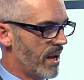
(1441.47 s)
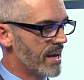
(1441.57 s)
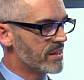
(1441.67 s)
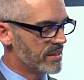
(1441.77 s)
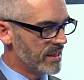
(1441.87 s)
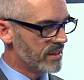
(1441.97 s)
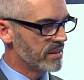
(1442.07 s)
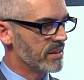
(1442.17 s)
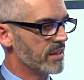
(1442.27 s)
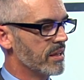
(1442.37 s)
I think
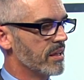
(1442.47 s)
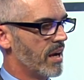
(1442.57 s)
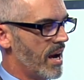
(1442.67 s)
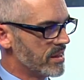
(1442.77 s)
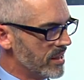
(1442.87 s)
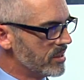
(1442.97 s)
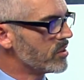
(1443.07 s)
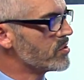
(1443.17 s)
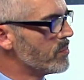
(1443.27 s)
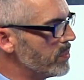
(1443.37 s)

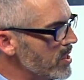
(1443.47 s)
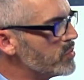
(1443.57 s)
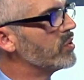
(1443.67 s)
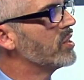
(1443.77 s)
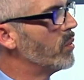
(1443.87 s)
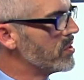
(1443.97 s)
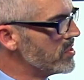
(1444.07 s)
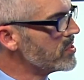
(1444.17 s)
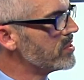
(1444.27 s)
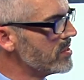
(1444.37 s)
there's a peaceful
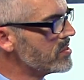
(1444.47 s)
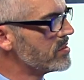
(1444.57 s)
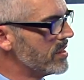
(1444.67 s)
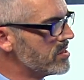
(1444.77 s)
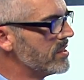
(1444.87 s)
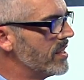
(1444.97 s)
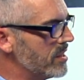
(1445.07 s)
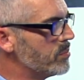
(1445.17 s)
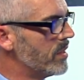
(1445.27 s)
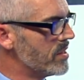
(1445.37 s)
coexistence that's
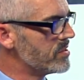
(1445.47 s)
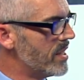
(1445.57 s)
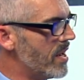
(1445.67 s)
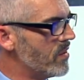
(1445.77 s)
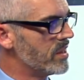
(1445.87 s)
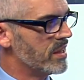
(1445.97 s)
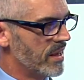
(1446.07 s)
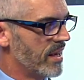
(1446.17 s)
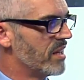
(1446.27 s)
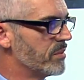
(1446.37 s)
taking place now, and I'm